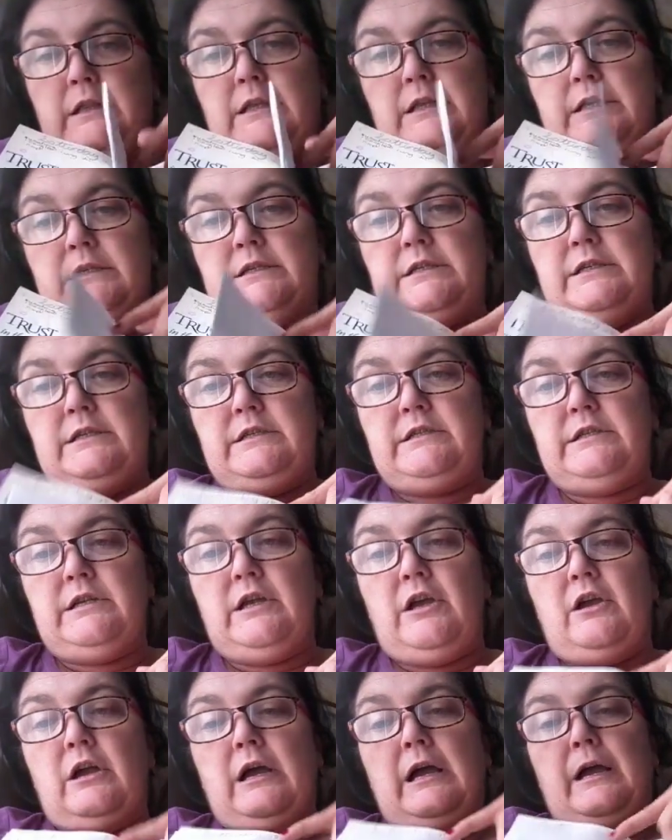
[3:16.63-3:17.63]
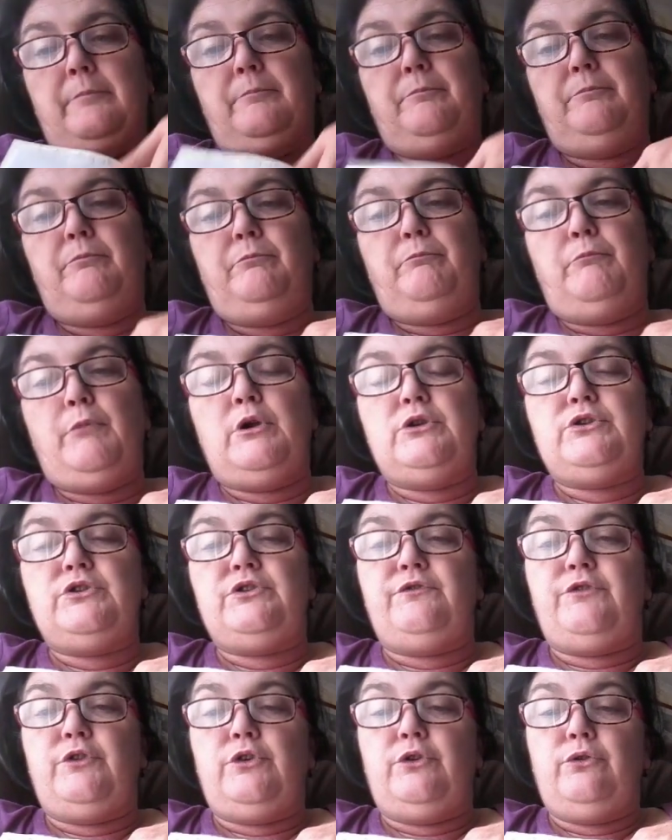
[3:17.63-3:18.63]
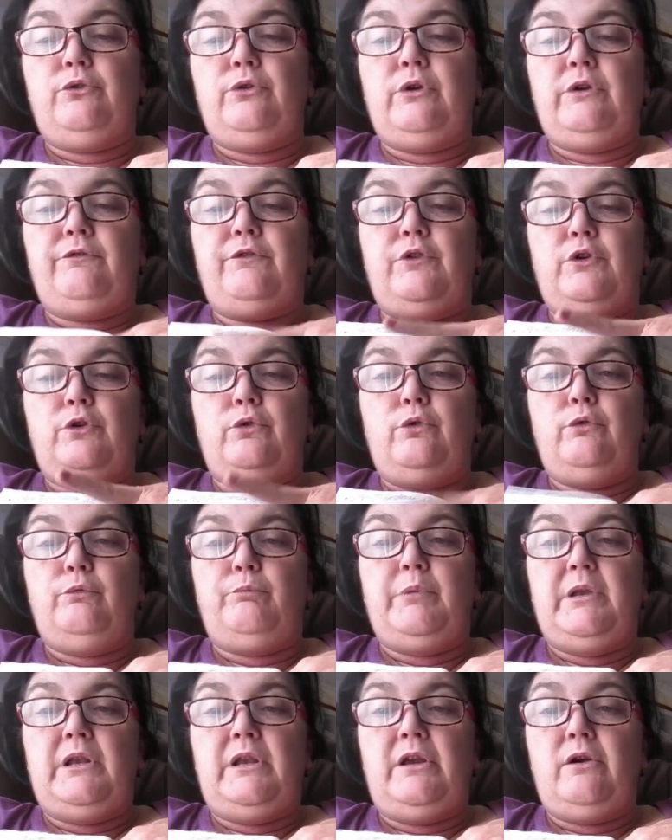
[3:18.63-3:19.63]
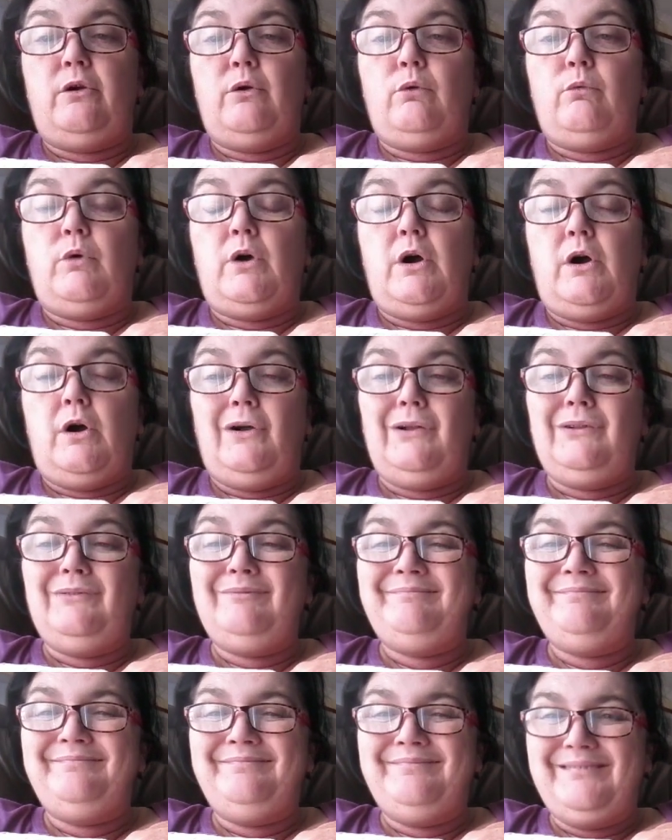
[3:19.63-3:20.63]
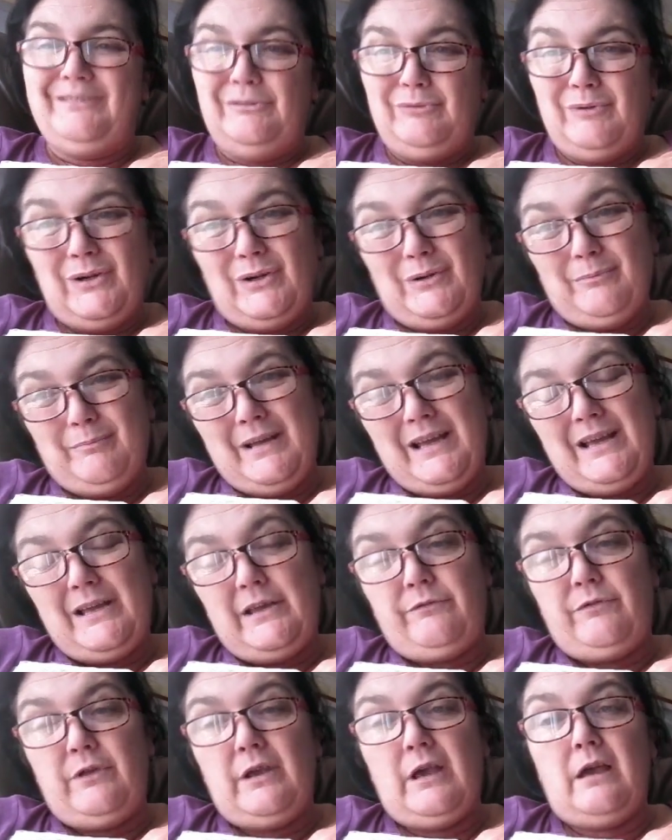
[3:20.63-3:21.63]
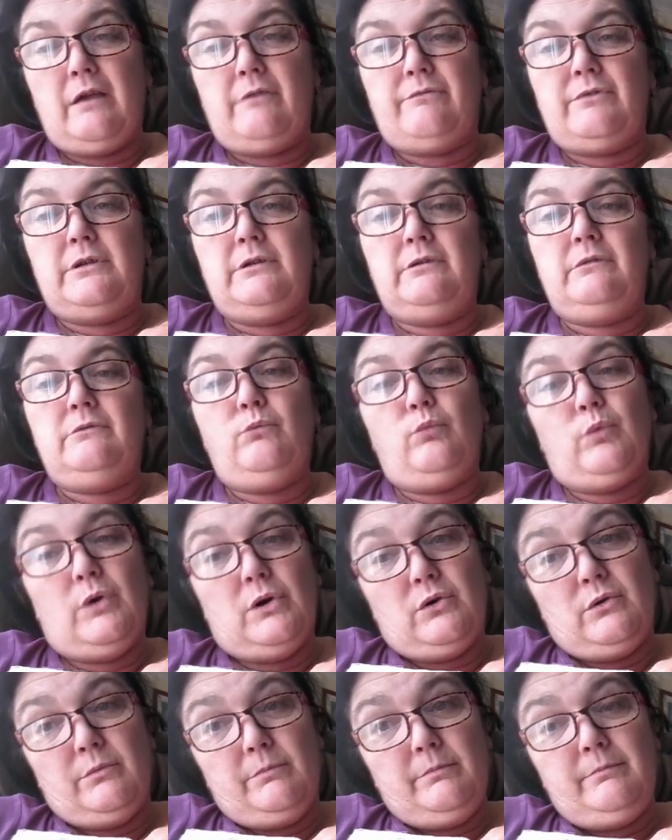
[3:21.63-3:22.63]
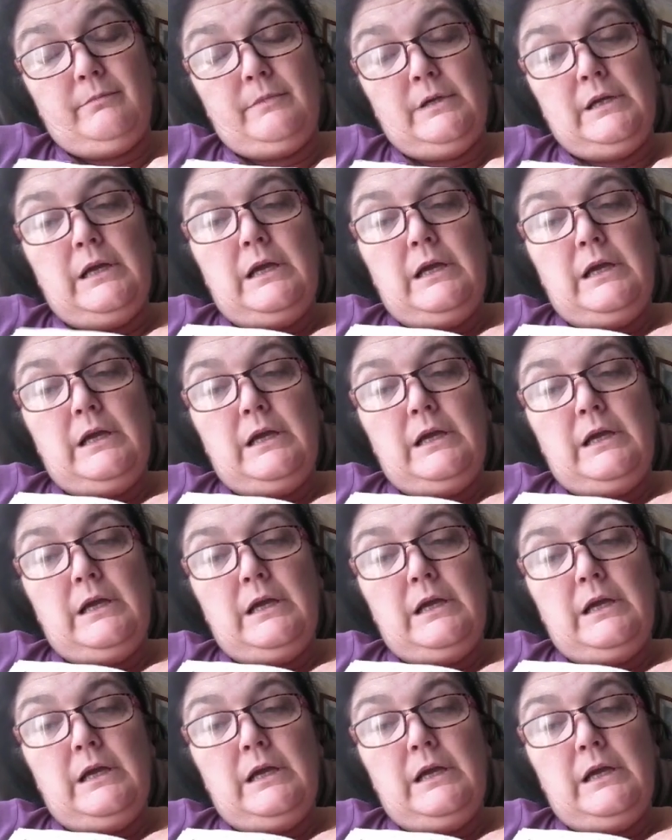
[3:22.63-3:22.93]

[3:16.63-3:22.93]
This is, um, most of you, if you've been here a while, welcome back. If you haven't, welcome.